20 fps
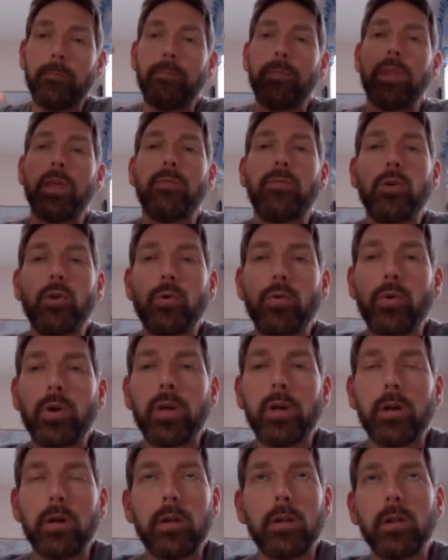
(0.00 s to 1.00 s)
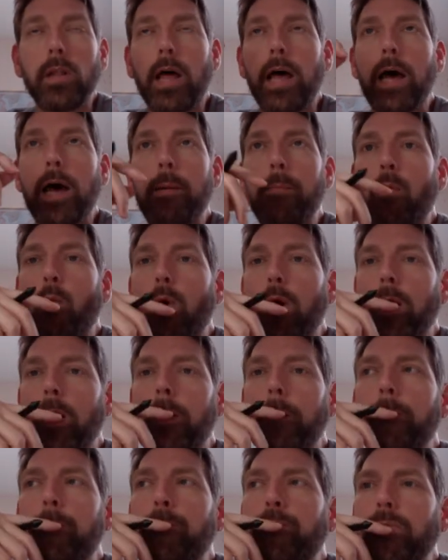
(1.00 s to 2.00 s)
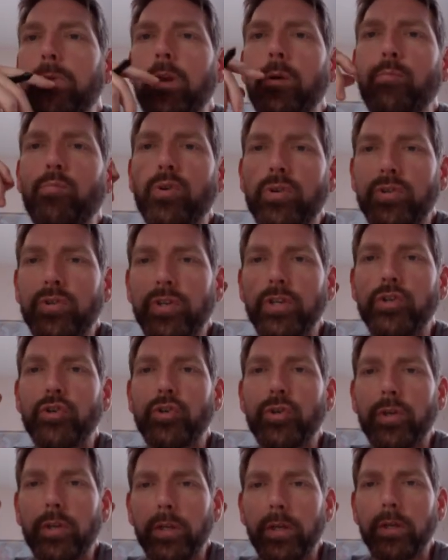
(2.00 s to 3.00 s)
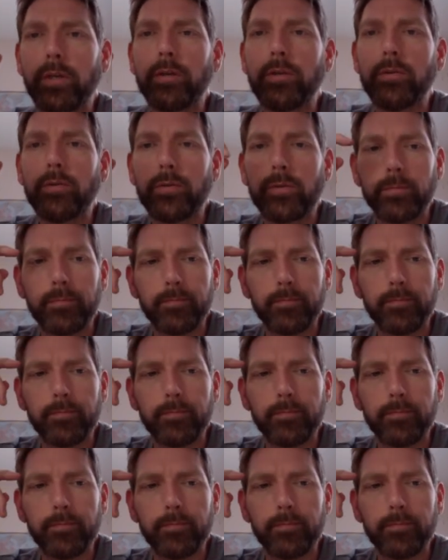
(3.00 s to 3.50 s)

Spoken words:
If you're in a lab where precision is